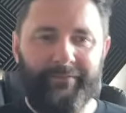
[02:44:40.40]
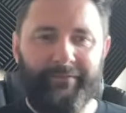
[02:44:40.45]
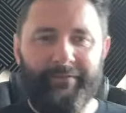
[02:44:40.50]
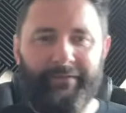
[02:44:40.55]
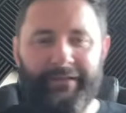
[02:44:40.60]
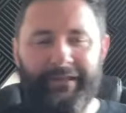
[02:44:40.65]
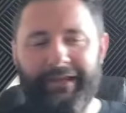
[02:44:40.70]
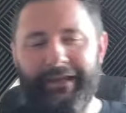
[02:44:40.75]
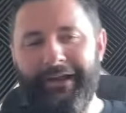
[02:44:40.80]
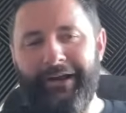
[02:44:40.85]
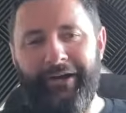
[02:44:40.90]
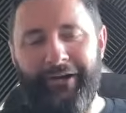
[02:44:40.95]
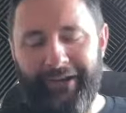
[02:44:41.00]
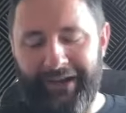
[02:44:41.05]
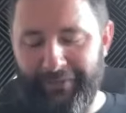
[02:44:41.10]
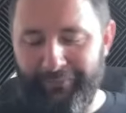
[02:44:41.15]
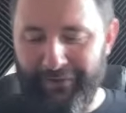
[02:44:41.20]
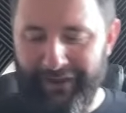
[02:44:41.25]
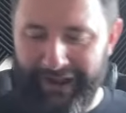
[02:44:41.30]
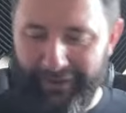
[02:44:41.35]
Yeah,
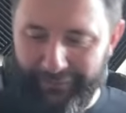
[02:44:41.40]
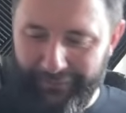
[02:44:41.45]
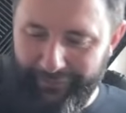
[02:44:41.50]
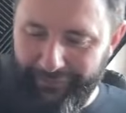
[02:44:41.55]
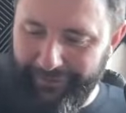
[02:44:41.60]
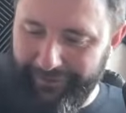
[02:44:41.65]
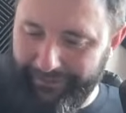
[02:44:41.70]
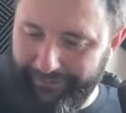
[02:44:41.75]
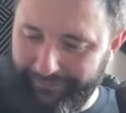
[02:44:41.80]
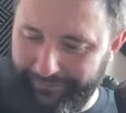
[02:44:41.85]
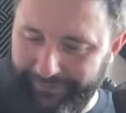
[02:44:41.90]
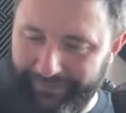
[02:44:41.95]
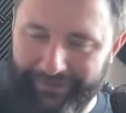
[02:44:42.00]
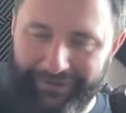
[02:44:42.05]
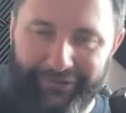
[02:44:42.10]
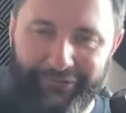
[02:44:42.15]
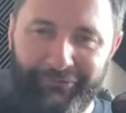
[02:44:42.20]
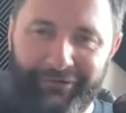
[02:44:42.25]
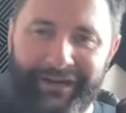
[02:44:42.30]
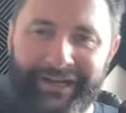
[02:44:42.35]
Hotline Miami, man. One of the
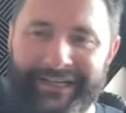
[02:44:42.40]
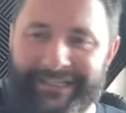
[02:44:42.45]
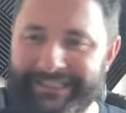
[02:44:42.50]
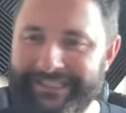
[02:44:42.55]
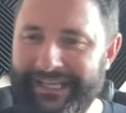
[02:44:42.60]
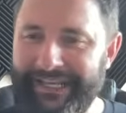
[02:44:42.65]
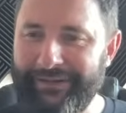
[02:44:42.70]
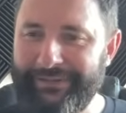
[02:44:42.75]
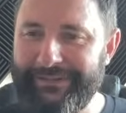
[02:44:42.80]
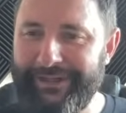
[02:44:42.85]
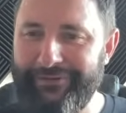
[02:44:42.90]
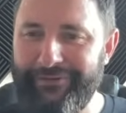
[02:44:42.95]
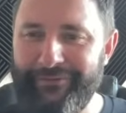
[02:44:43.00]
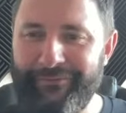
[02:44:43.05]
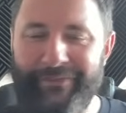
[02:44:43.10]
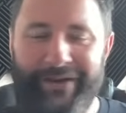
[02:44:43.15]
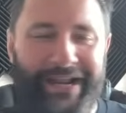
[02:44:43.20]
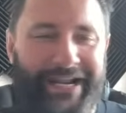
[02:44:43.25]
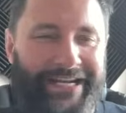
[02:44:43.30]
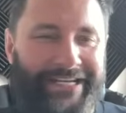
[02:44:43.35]
greatest games ever
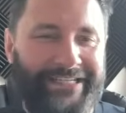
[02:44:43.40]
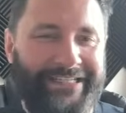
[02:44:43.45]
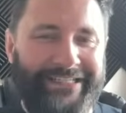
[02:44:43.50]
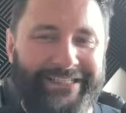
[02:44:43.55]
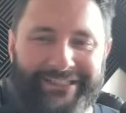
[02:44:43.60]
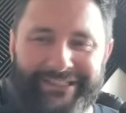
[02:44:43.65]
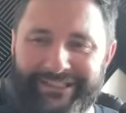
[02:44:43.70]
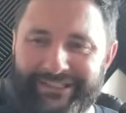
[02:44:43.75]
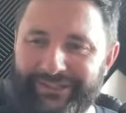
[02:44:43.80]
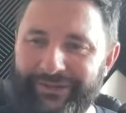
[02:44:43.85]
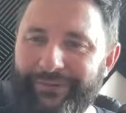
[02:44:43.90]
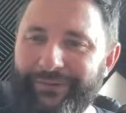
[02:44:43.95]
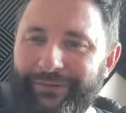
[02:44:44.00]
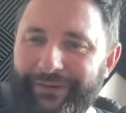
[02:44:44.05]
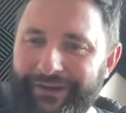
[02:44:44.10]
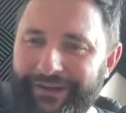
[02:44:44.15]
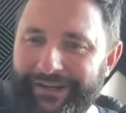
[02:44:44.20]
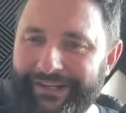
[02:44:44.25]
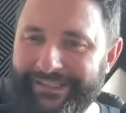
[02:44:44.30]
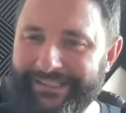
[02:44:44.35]
made. So
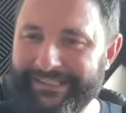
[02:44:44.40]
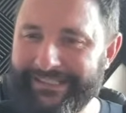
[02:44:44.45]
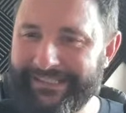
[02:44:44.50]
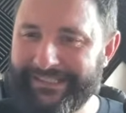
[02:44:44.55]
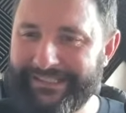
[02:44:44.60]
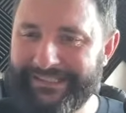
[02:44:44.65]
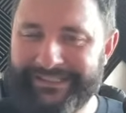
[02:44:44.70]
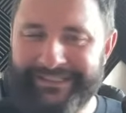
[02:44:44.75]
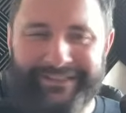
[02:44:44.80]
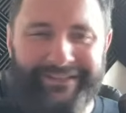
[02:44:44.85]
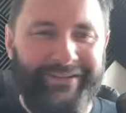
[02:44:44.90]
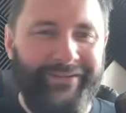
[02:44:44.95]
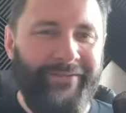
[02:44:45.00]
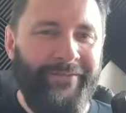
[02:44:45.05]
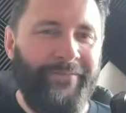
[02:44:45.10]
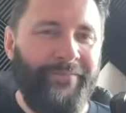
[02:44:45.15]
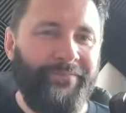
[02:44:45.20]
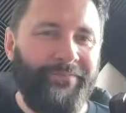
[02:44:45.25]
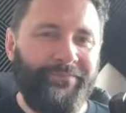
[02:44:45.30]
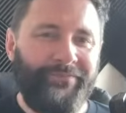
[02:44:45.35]
good.
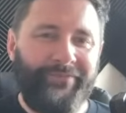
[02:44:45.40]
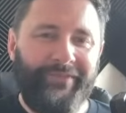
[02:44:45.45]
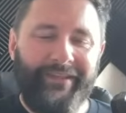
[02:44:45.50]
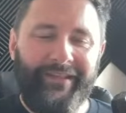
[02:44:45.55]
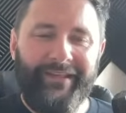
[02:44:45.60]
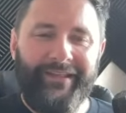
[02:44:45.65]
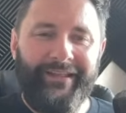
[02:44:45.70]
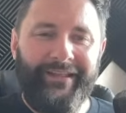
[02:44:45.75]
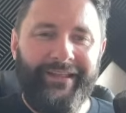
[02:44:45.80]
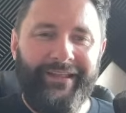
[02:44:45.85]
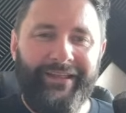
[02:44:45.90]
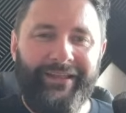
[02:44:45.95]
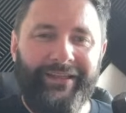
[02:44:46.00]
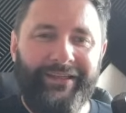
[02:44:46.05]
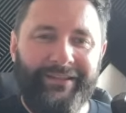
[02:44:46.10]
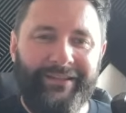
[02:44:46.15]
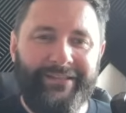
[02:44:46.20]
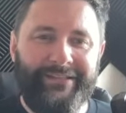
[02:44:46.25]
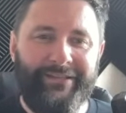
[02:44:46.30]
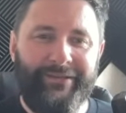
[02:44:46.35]

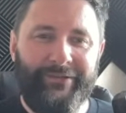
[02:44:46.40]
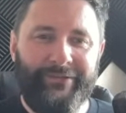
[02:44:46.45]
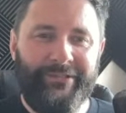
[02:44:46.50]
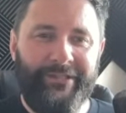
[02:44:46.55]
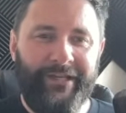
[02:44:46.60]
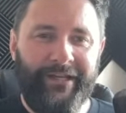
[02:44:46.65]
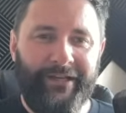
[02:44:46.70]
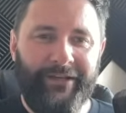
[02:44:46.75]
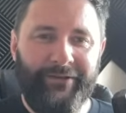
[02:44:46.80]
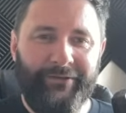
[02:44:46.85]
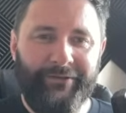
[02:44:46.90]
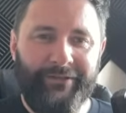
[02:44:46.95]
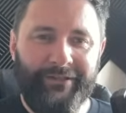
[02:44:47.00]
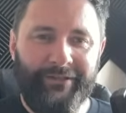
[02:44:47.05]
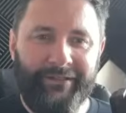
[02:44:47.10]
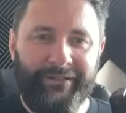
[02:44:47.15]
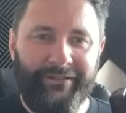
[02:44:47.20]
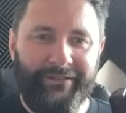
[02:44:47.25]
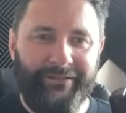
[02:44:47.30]
Let's go check out the...